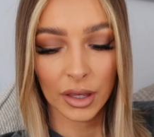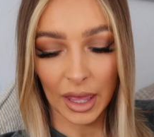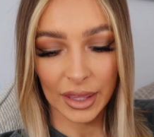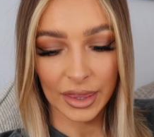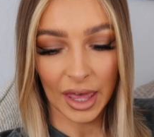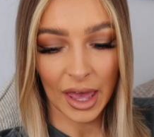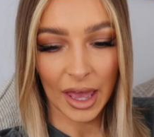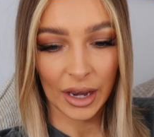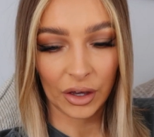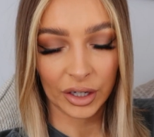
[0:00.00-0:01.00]
and
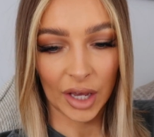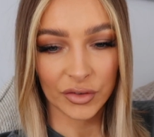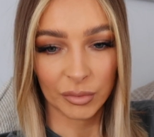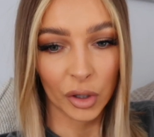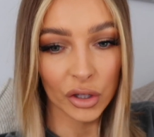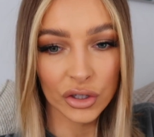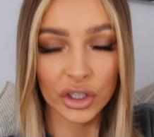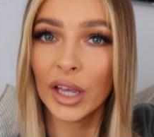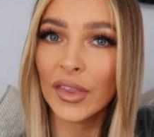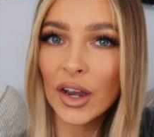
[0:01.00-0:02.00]
then I'm gonna have some
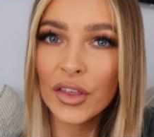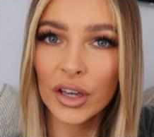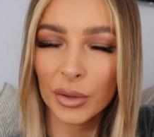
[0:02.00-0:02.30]
lunch, and then I think